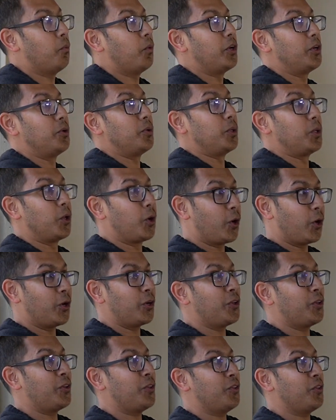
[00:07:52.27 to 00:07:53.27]
when you
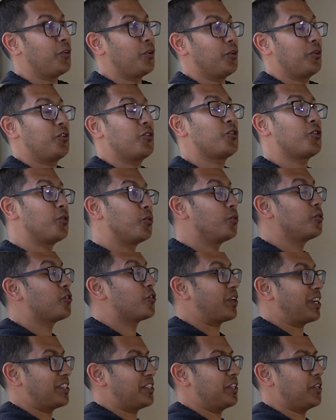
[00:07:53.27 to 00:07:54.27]
learn the true
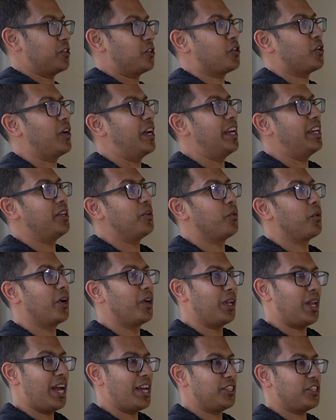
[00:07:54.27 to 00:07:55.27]
tricks of the trade, you
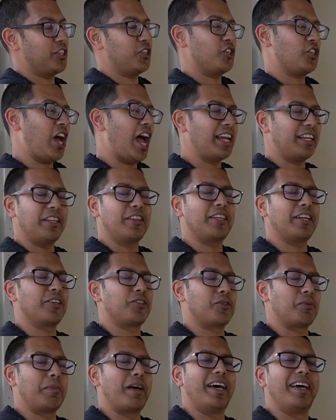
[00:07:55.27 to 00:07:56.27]
realize that shiny
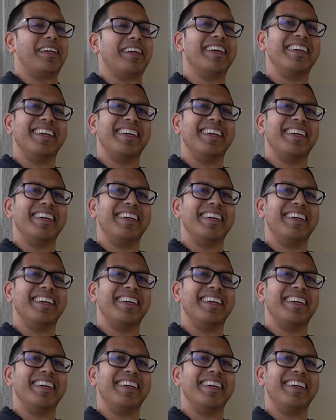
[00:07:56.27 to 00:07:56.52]
things are bad.